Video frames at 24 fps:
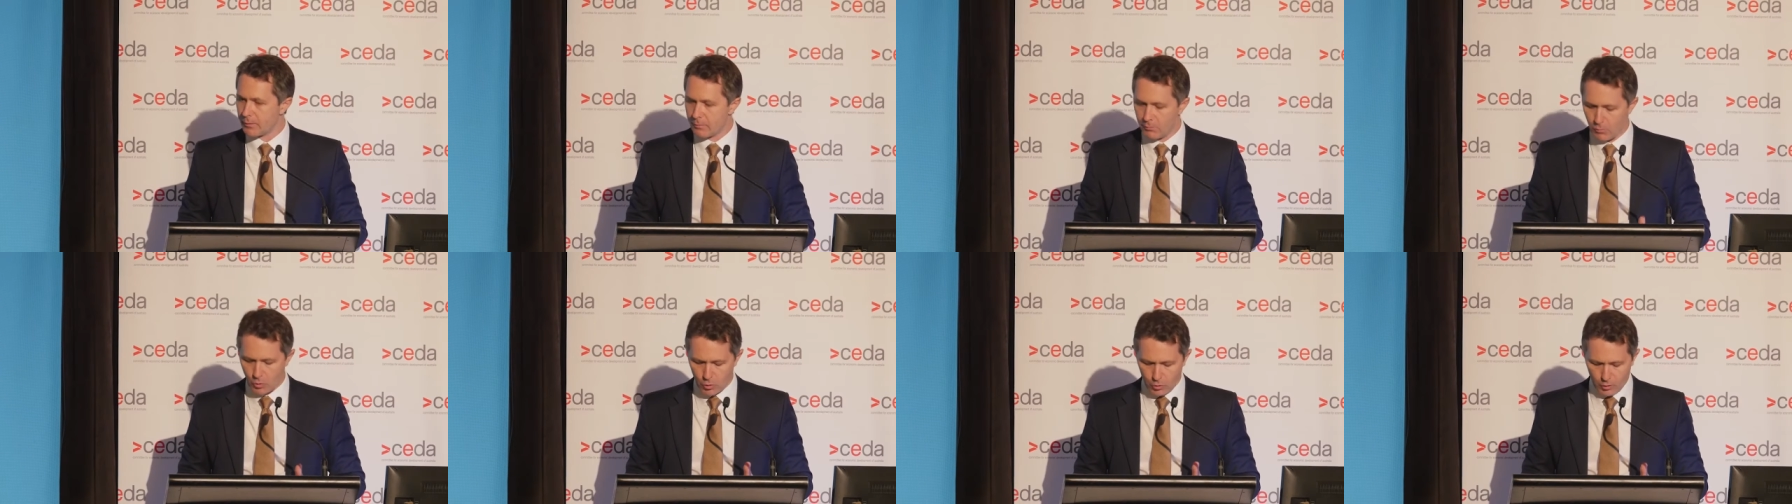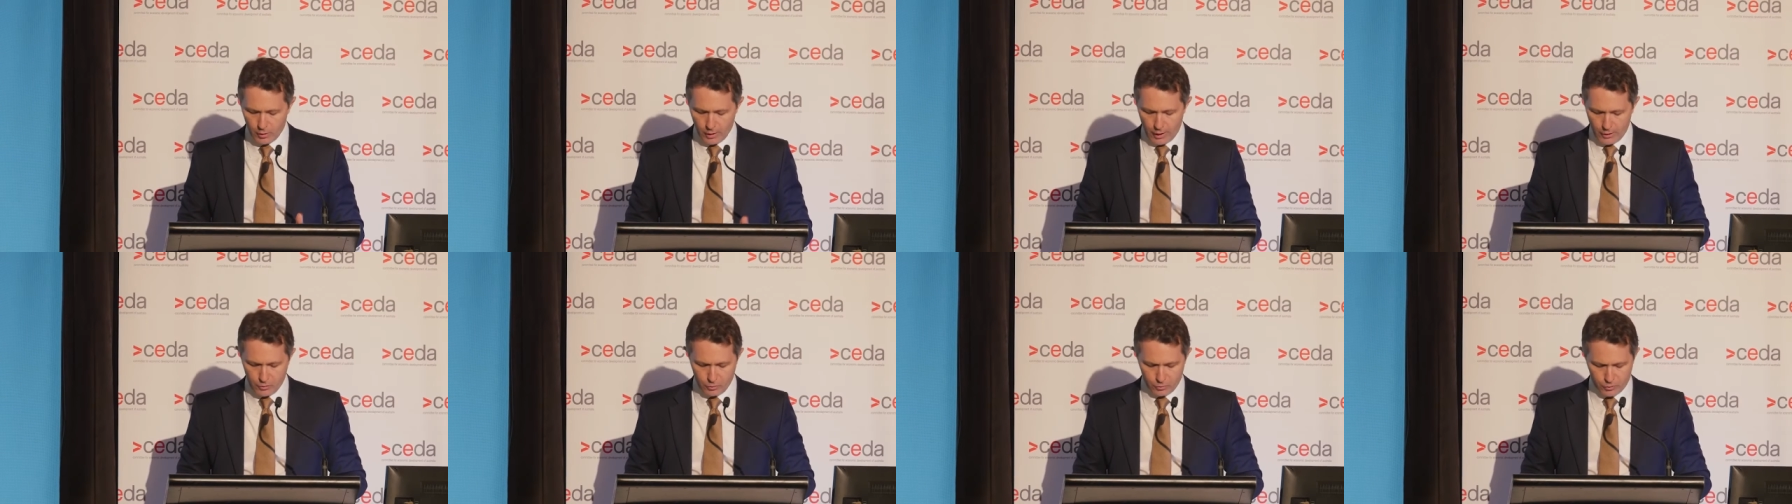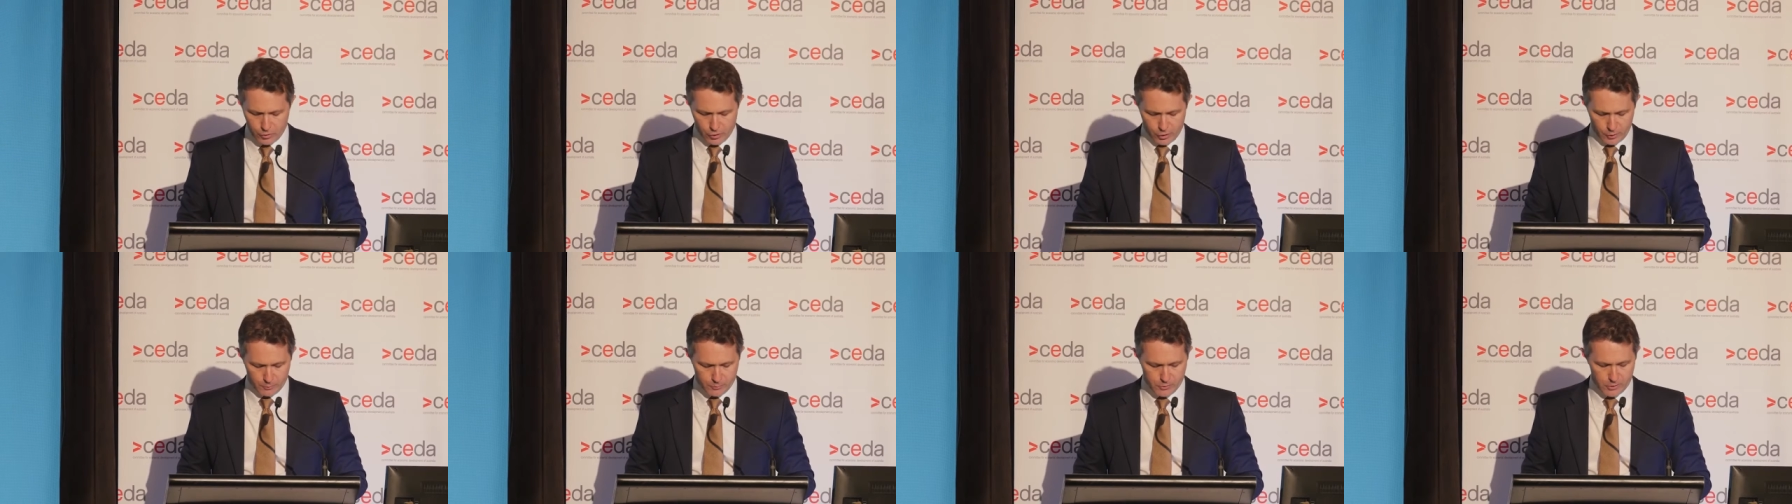more local
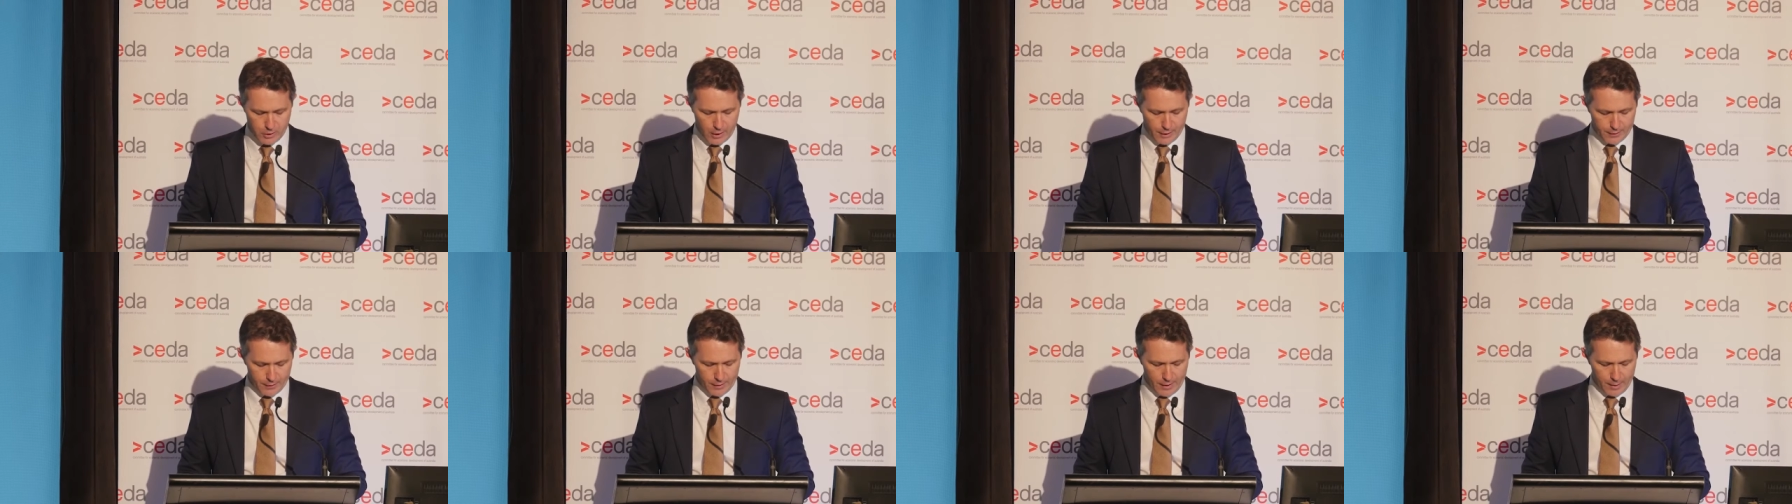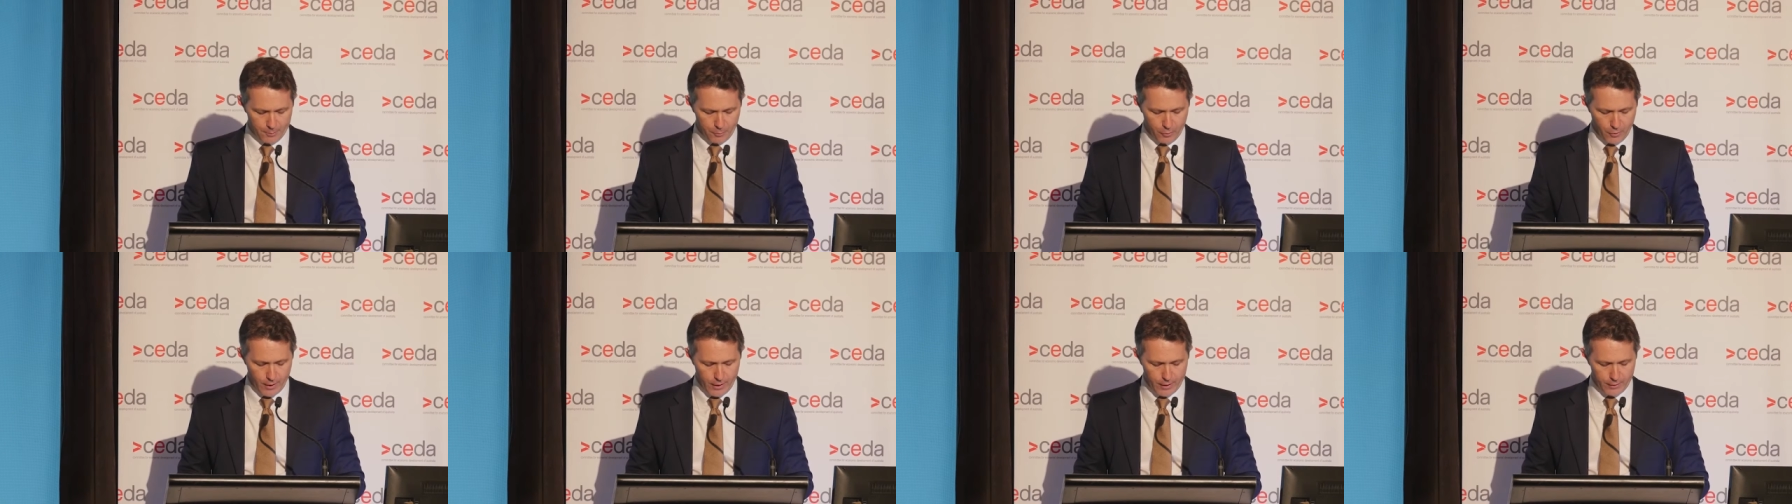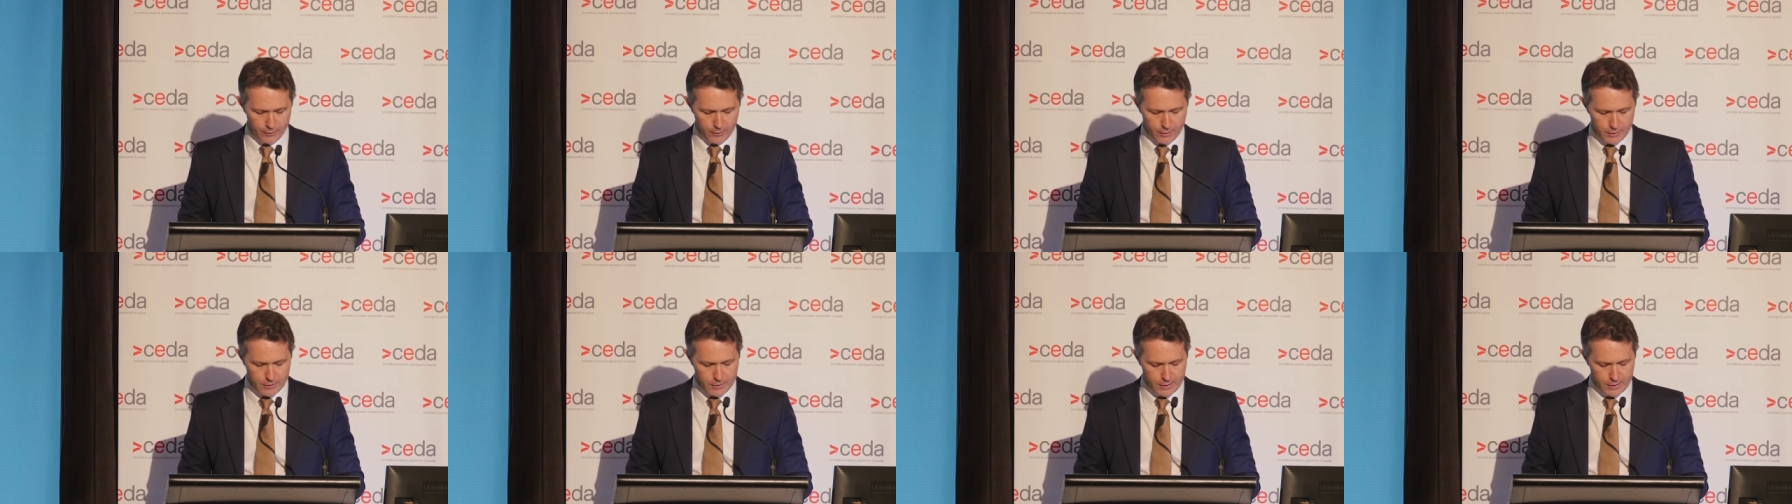jobs, like the upgrade of the